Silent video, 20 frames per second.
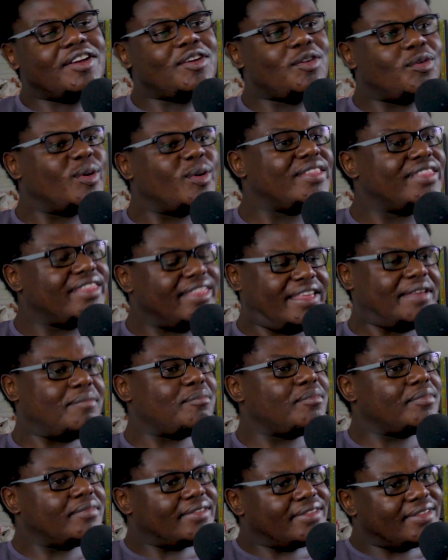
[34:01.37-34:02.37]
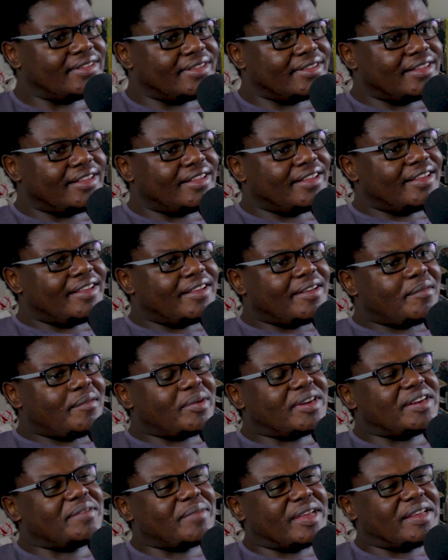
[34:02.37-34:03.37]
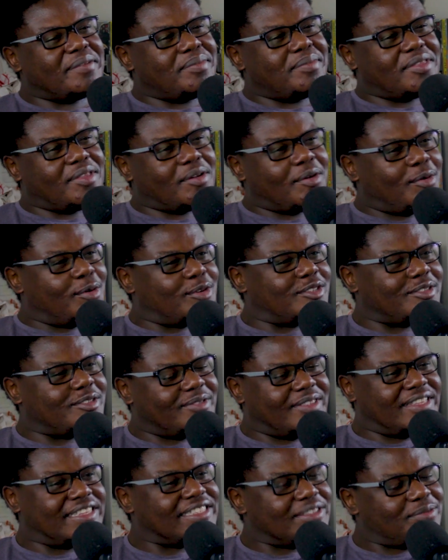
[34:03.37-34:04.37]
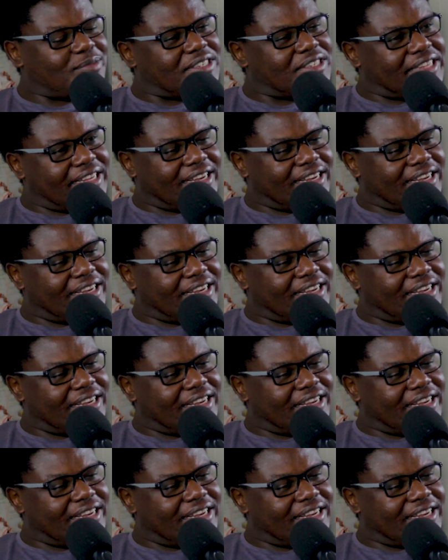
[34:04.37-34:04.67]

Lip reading: annoy them, but it might be the course of things in which